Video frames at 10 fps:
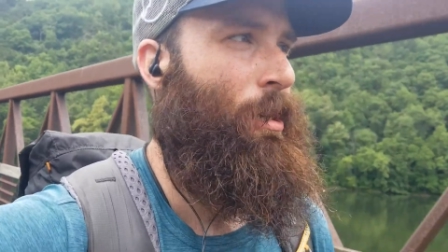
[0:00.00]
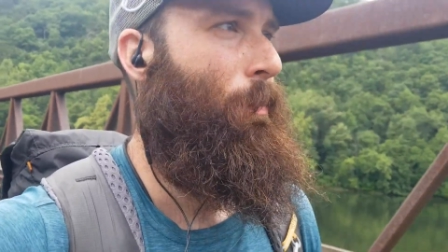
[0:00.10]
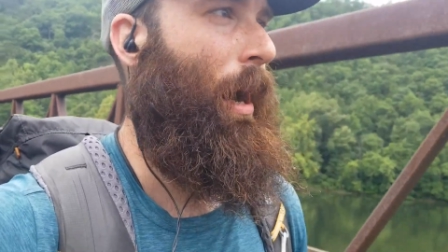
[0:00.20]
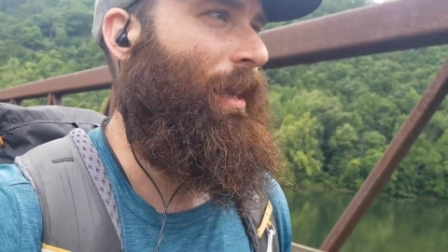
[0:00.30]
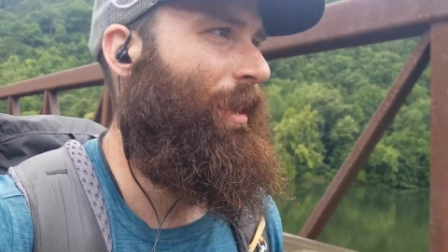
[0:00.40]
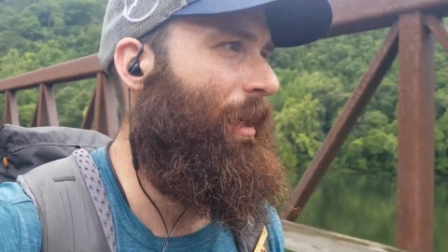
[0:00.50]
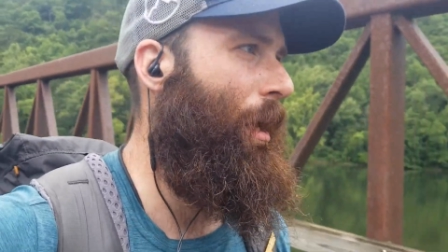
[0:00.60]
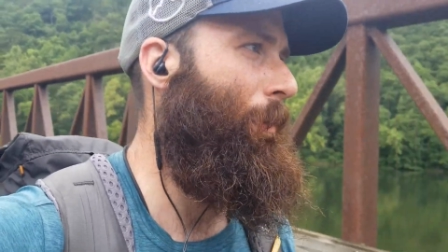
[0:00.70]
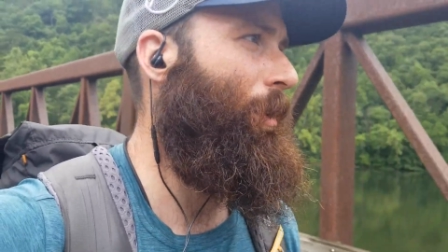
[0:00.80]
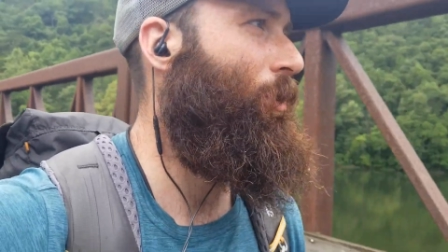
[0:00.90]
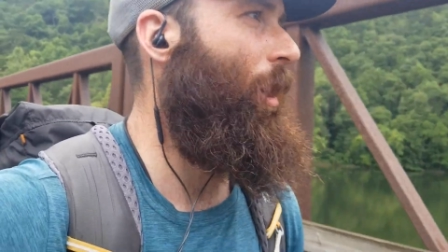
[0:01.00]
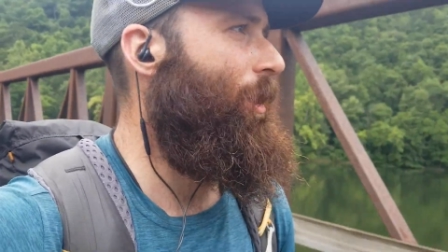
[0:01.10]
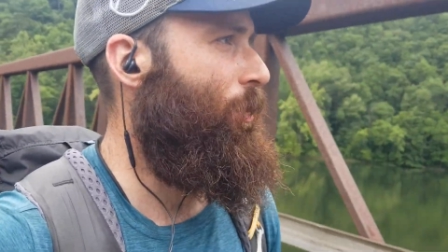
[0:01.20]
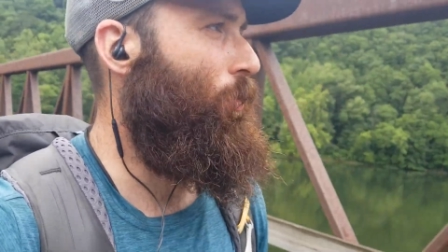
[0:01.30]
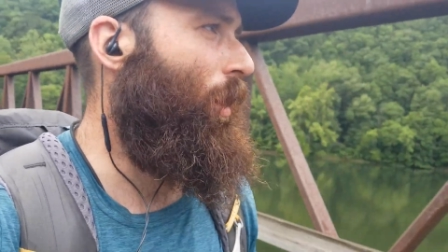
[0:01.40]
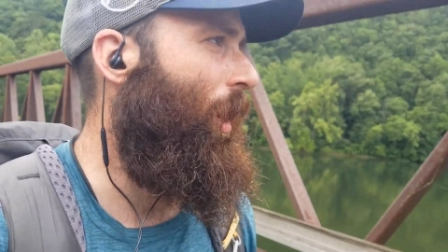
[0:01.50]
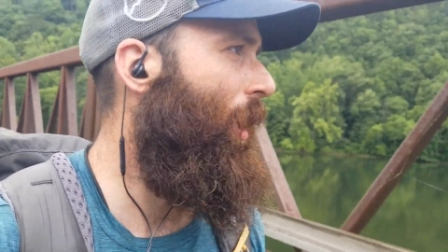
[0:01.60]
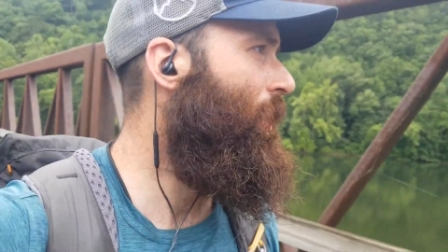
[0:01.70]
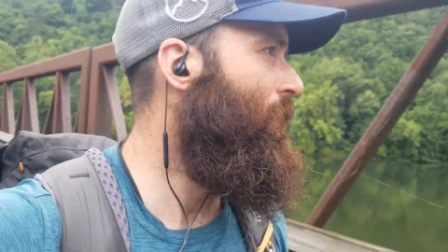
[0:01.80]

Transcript: but I think I'm gonna try to. Uh,